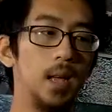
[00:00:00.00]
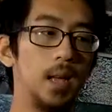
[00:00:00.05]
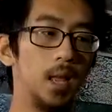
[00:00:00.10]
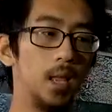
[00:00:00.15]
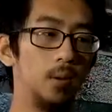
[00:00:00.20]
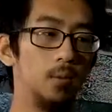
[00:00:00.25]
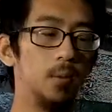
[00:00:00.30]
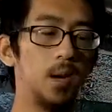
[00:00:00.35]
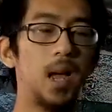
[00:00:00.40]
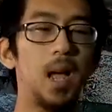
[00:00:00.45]

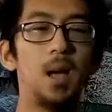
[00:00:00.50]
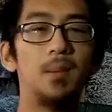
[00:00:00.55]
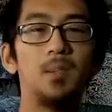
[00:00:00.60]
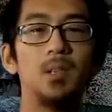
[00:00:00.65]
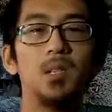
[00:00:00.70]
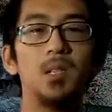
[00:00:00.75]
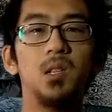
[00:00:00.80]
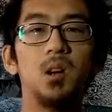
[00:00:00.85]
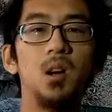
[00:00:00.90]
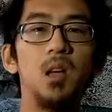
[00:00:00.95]
and then what
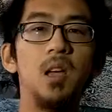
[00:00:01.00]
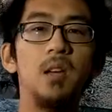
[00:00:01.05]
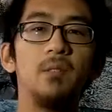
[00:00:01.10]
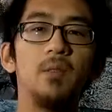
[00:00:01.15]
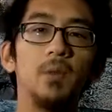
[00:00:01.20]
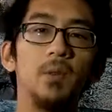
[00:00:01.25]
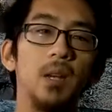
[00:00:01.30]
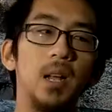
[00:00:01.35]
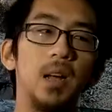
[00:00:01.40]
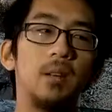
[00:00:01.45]
happens to
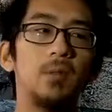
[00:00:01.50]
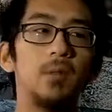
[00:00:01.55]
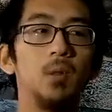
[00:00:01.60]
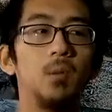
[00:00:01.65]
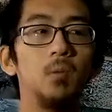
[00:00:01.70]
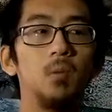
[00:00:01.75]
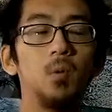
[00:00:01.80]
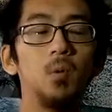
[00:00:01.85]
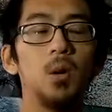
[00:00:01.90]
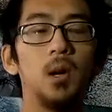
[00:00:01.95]
everyone after
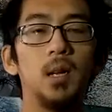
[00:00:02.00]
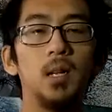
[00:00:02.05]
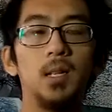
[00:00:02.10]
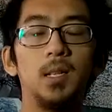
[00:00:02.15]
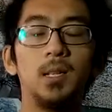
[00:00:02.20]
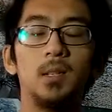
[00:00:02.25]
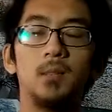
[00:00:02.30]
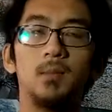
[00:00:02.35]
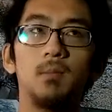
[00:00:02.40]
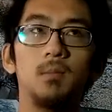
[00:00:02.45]
the war, and
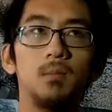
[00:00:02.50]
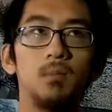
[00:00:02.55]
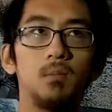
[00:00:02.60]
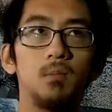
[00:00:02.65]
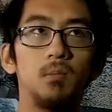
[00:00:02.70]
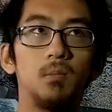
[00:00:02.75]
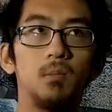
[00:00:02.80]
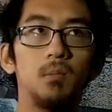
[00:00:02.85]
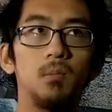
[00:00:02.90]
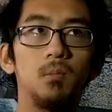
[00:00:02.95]

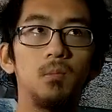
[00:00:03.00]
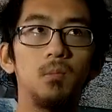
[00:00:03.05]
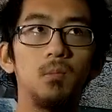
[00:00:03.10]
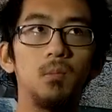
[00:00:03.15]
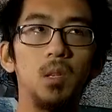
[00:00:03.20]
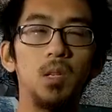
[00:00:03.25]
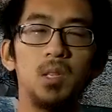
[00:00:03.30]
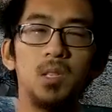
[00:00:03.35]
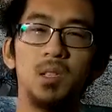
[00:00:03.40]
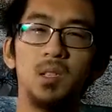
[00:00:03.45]

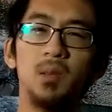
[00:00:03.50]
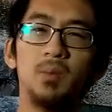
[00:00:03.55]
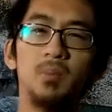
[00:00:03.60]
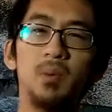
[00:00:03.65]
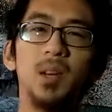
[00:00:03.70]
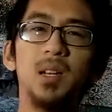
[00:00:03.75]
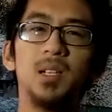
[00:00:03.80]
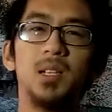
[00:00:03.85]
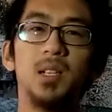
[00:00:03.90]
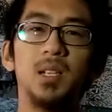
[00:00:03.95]
it's
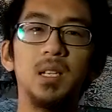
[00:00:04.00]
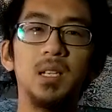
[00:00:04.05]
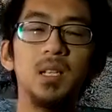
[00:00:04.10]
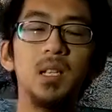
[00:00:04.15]
depressing.